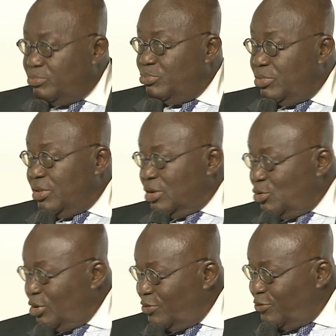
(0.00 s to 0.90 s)
what they
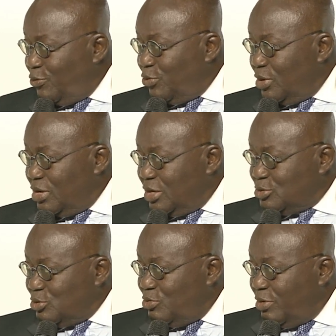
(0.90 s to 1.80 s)
call it, the fourth
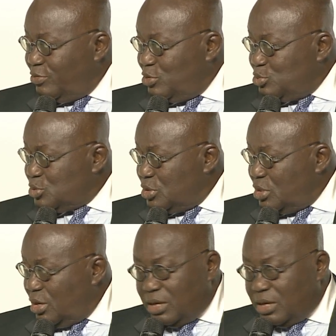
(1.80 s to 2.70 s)
industrial revolution,
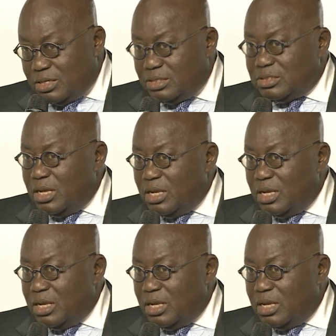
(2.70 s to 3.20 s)
that it is.